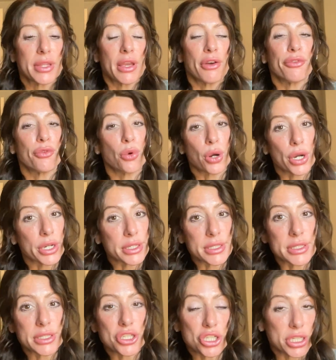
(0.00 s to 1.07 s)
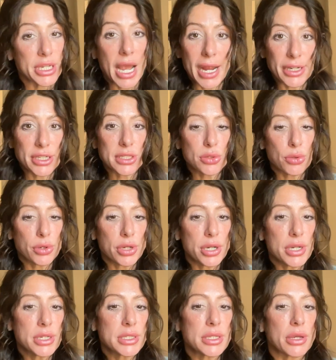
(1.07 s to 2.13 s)
For GI
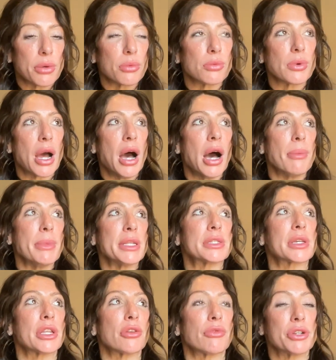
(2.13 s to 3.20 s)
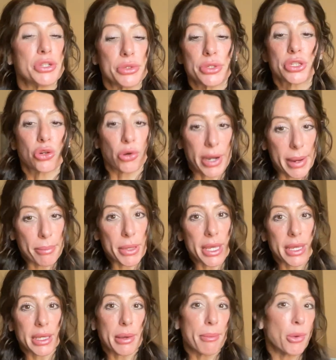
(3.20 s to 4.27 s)
disorders, it's going to reduce
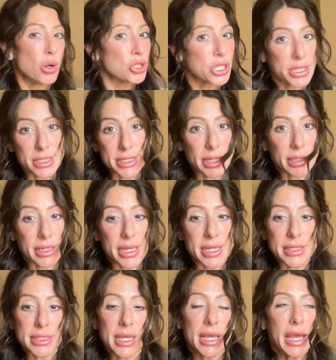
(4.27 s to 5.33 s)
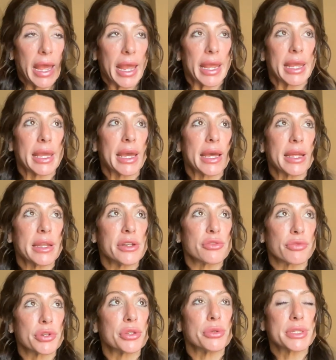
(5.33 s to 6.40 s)
cramping, motion sickness, and
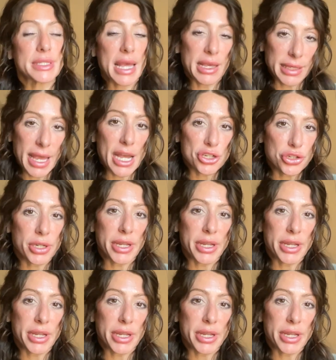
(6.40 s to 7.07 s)
reduce that gastric